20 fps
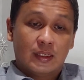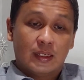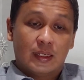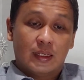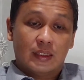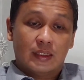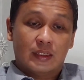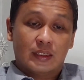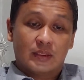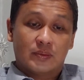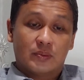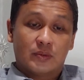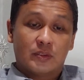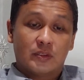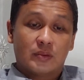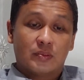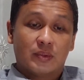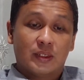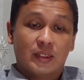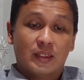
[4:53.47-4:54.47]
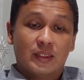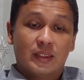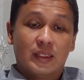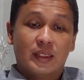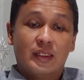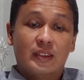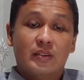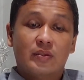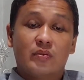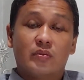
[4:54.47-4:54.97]
and
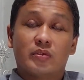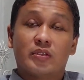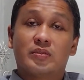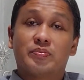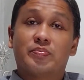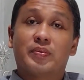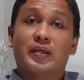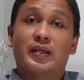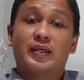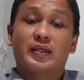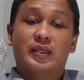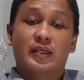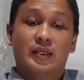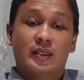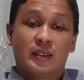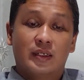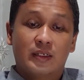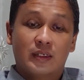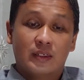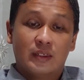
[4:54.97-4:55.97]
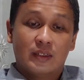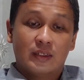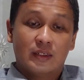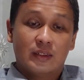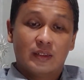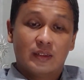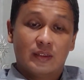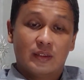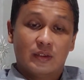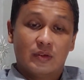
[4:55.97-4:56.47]
responsibility to respect
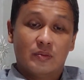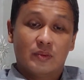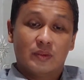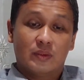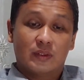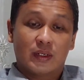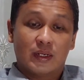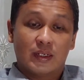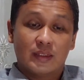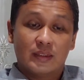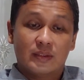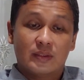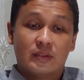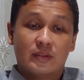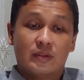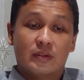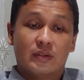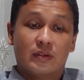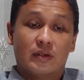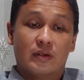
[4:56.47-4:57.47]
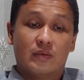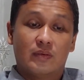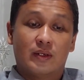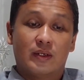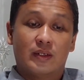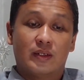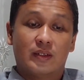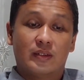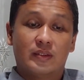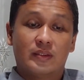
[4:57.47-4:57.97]
the human rights of
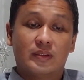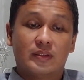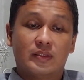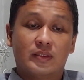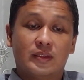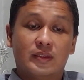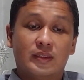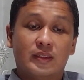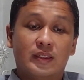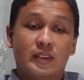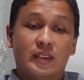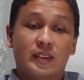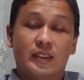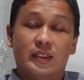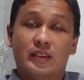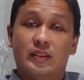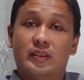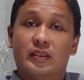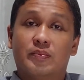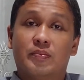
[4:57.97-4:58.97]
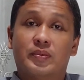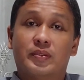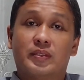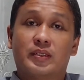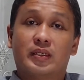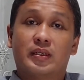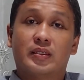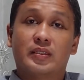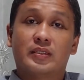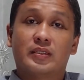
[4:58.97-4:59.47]
others in a
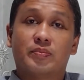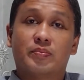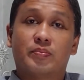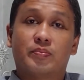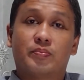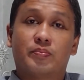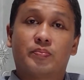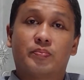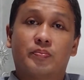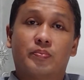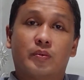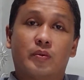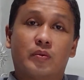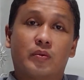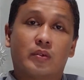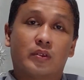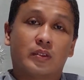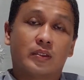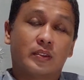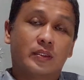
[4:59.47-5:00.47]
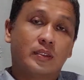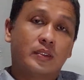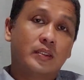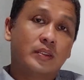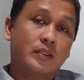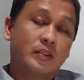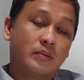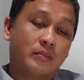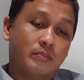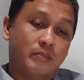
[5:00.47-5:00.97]
reciprocal
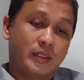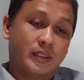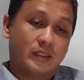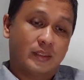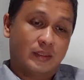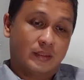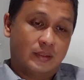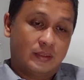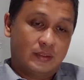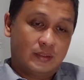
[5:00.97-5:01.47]
manner.